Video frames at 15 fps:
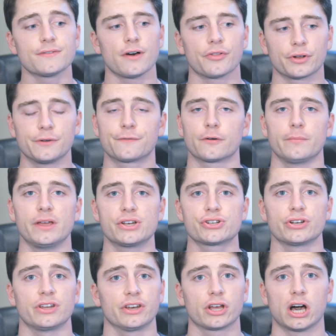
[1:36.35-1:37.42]
of other
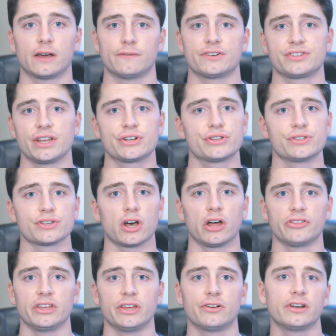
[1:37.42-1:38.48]
information and conversations on
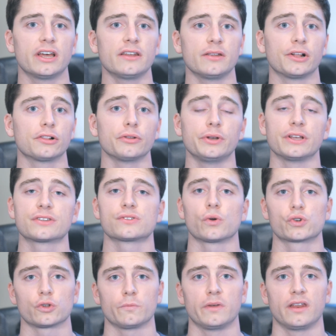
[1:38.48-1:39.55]
the internet, including
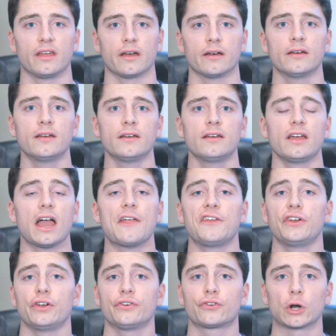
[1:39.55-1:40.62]
social media. And then
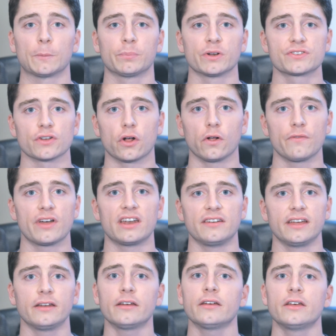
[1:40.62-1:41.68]
it interprets all of that
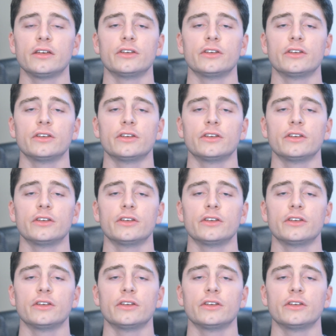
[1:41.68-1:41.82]
data